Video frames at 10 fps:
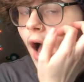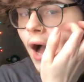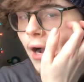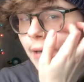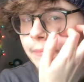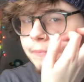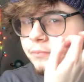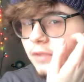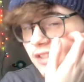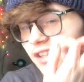
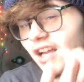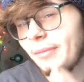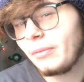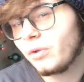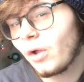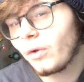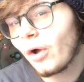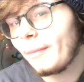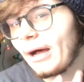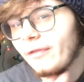because a lot of people don't
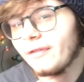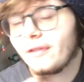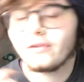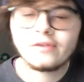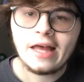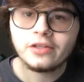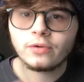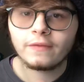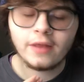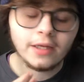know about that
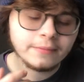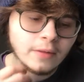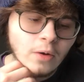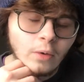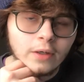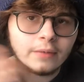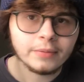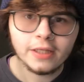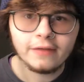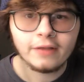sort of thing or don't
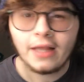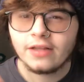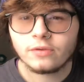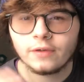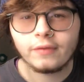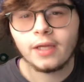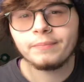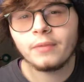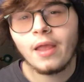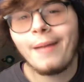believe in that sort of
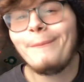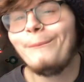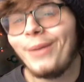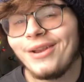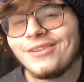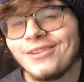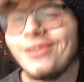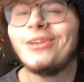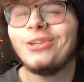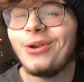thing. But
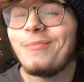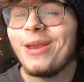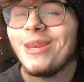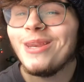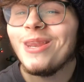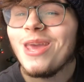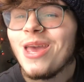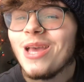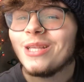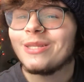your opinion
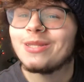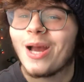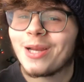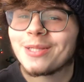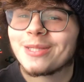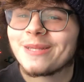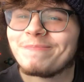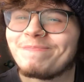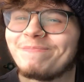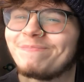sucks.
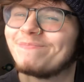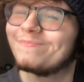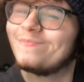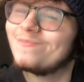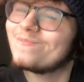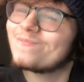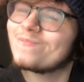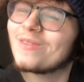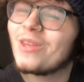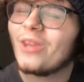
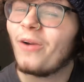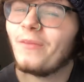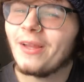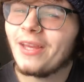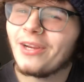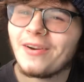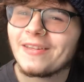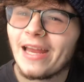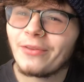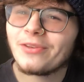Not really, you're
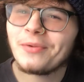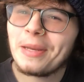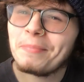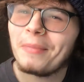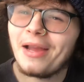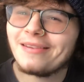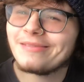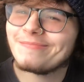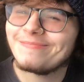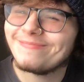entitled to it, but
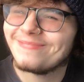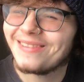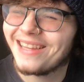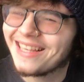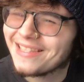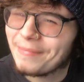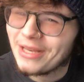get some